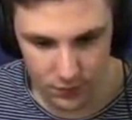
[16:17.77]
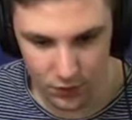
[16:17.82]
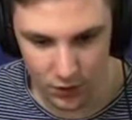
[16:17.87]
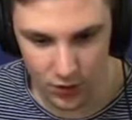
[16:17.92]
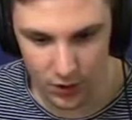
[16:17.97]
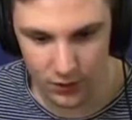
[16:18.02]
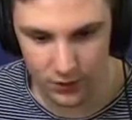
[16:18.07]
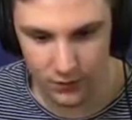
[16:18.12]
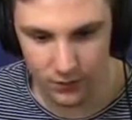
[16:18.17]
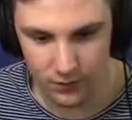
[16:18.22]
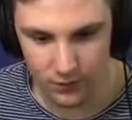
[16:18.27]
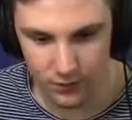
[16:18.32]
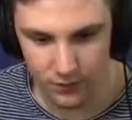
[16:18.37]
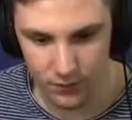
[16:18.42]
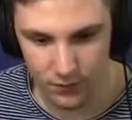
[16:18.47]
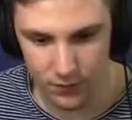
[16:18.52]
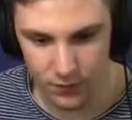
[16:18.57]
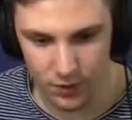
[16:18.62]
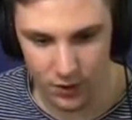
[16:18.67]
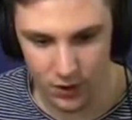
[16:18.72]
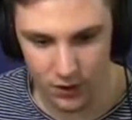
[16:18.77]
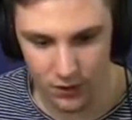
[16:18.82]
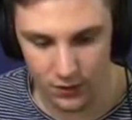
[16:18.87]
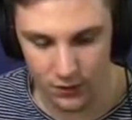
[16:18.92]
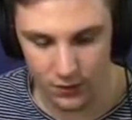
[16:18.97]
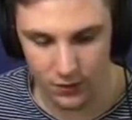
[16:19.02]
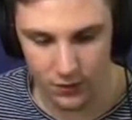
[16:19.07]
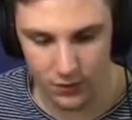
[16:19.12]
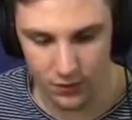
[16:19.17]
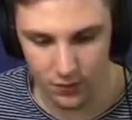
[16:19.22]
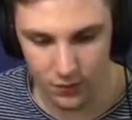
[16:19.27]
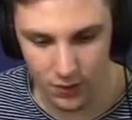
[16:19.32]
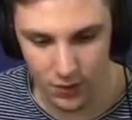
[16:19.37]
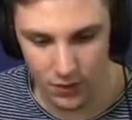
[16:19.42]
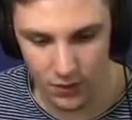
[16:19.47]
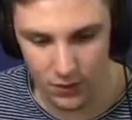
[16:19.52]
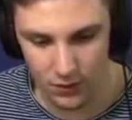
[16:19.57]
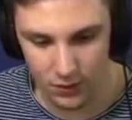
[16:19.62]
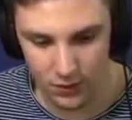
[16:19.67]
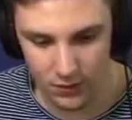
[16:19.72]
Run. Run. run. Come on.
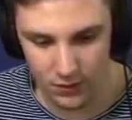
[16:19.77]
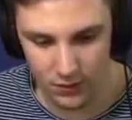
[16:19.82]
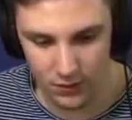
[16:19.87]
Run.